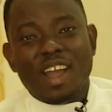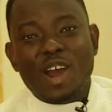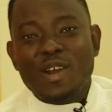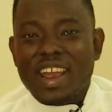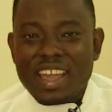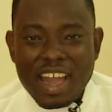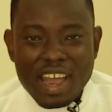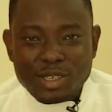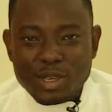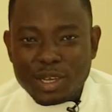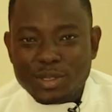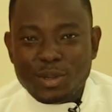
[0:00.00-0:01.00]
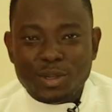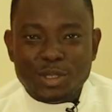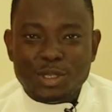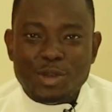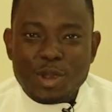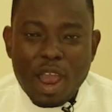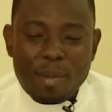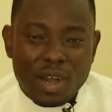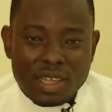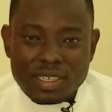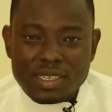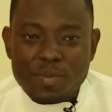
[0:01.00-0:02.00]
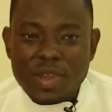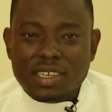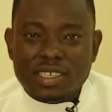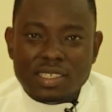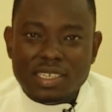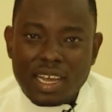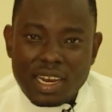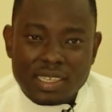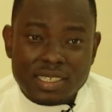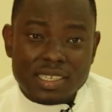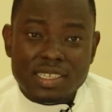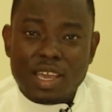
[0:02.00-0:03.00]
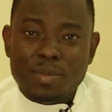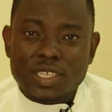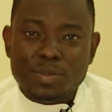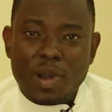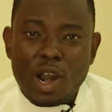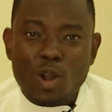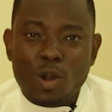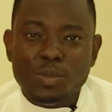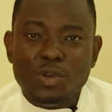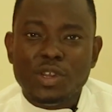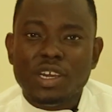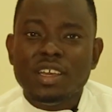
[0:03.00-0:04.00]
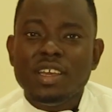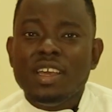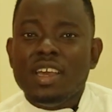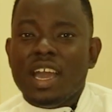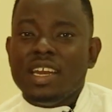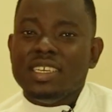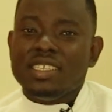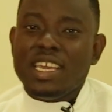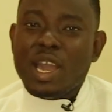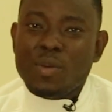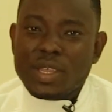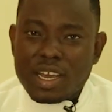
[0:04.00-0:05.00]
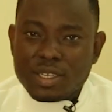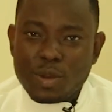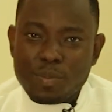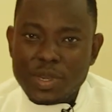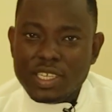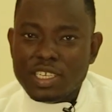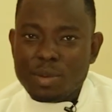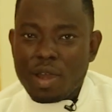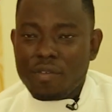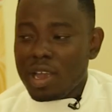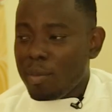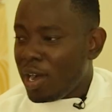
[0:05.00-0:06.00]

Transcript: All right, guys, so I told you about this amazing talent. His name is Malcolm Nuna, and he's here with us on BTM Afrika.